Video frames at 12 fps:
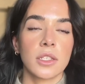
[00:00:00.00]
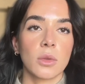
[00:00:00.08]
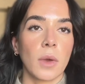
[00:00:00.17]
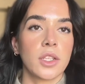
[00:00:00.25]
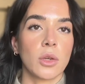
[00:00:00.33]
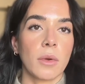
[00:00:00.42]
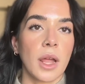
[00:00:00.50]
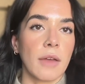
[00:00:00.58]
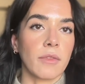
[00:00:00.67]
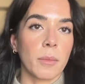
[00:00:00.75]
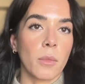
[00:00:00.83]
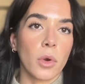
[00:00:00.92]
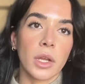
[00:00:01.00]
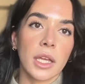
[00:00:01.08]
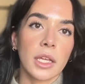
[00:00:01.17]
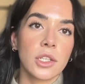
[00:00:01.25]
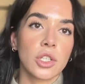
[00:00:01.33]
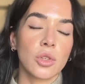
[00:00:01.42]
so I don't have a
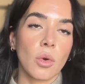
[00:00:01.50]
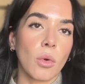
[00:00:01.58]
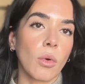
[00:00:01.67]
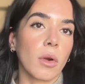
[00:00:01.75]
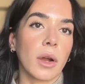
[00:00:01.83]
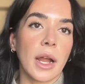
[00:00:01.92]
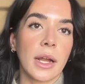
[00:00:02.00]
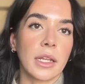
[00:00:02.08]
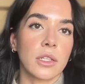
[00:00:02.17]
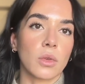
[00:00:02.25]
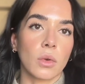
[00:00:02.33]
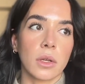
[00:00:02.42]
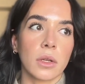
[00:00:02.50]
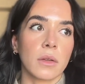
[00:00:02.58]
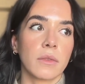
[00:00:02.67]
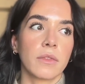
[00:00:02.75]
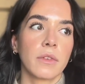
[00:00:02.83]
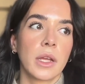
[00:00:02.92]
mortgage or any sort
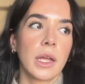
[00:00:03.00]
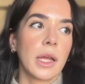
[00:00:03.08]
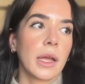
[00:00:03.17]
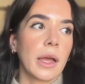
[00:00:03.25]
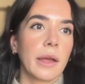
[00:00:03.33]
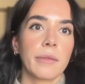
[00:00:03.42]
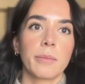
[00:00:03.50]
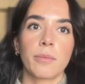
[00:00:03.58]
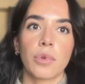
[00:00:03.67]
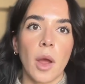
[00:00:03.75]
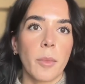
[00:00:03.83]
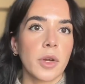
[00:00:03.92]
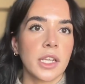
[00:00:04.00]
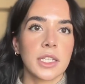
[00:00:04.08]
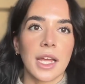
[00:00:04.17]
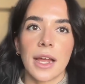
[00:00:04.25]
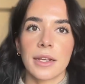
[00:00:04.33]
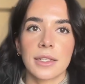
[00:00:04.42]
of property
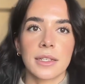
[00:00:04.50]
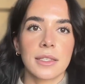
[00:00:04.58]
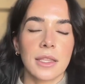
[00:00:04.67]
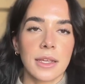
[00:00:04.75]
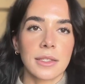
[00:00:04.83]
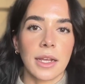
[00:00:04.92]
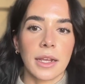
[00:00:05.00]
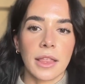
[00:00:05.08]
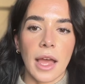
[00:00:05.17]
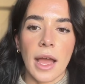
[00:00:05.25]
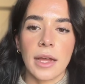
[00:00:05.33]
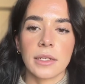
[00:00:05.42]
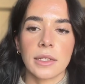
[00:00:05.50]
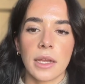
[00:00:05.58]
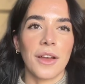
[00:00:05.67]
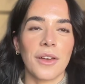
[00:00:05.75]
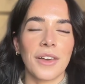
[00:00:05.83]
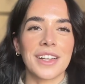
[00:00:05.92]
taxes, things like that.
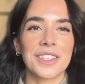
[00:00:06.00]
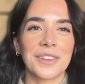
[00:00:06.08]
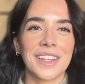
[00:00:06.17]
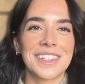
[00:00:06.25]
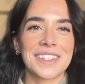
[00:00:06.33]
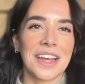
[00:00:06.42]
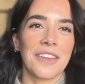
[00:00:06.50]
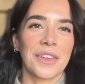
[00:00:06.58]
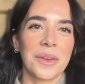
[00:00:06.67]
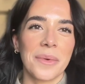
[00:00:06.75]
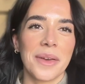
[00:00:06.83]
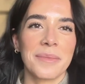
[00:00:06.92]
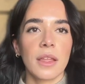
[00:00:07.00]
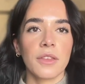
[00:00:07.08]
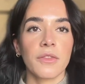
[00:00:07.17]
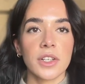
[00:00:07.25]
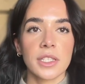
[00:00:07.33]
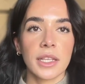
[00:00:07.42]
All right, so let's dive into it. The
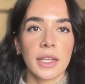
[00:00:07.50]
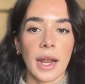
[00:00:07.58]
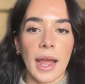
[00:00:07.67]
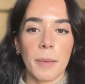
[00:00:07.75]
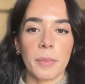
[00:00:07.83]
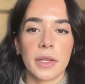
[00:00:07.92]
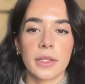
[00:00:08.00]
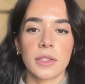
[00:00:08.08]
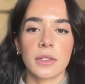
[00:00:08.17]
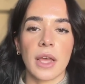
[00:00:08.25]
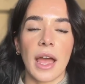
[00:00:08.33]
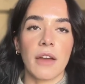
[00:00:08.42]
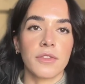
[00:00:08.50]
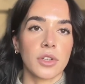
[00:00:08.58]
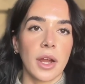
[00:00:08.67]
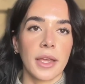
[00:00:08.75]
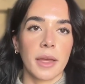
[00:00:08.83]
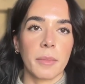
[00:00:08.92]
first thing that happens after
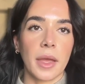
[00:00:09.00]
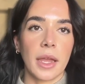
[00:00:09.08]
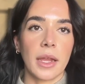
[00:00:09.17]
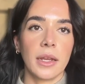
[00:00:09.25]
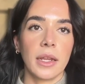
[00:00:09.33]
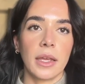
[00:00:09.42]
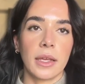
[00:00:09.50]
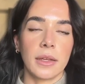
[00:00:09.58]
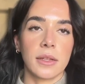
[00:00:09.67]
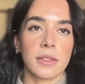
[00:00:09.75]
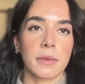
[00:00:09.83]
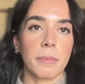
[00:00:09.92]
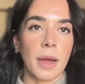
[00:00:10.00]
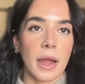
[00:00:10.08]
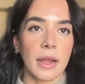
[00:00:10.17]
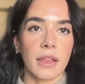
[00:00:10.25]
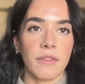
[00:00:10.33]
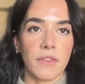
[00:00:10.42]
I get paid is my
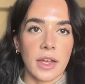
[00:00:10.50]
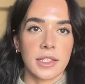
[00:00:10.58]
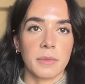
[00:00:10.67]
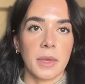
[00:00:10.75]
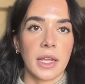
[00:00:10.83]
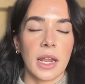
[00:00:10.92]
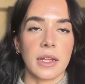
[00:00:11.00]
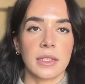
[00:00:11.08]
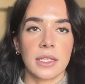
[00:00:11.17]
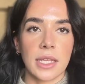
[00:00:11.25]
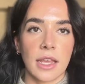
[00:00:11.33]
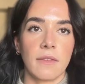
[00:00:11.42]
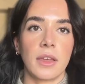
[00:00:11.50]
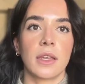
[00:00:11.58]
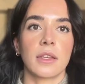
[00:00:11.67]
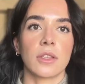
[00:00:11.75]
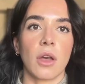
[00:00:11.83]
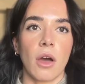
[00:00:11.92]
investment and
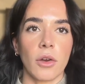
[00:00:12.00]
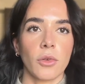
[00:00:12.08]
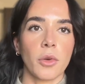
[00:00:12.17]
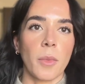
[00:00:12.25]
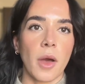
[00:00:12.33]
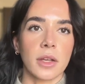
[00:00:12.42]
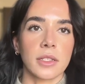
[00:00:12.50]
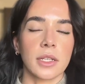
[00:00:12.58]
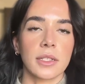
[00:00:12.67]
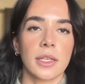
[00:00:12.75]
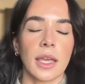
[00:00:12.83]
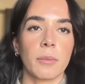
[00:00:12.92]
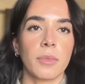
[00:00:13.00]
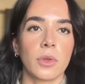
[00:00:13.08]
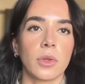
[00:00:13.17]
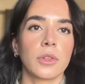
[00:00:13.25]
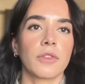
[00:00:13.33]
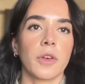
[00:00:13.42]
savings auto deposits get
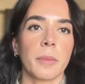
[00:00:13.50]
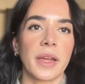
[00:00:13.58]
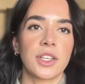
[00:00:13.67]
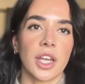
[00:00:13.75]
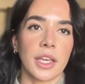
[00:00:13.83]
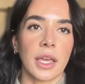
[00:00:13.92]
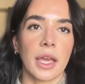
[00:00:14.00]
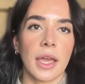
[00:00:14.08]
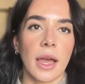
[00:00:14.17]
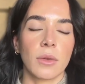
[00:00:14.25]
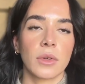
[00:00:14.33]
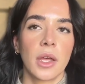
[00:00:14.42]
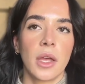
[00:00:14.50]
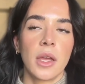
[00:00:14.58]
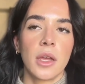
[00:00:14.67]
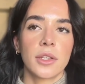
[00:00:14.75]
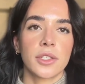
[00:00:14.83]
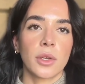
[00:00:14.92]
pulled from my checking account.
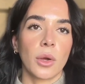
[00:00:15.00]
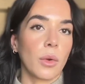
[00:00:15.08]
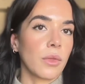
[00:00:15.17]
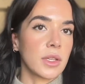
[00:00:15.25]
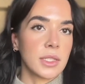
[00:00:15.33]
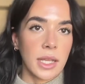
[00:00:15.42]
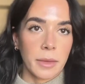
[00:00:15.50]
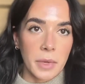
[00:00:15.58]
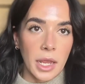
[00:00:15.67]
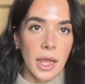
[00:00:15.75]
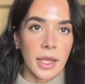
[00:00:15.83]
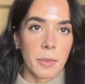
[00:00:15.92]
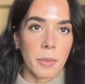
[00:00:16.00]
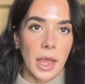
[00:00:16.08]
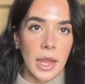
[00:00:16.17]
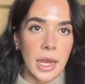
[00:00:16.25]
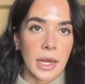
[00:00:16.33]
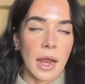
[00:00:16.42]
So the same day I get
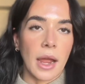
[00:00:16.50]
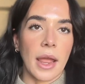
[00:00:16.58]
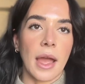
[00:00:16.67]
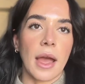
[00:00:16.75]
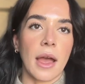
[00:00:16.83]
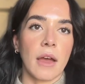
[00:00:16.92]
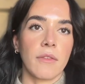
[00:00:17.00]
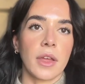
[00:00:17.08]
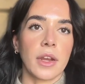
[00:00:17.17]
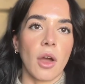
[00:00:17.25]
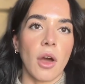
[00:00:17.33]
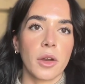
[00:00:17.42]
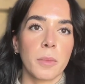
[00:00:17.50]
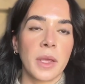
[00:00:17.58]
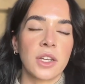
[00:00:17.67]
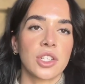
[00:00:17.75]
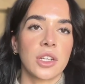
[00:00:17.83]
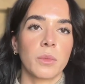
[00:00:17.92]
paid, I have an
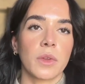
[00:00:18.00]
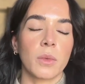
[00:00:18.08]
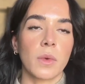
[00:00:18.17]
automation with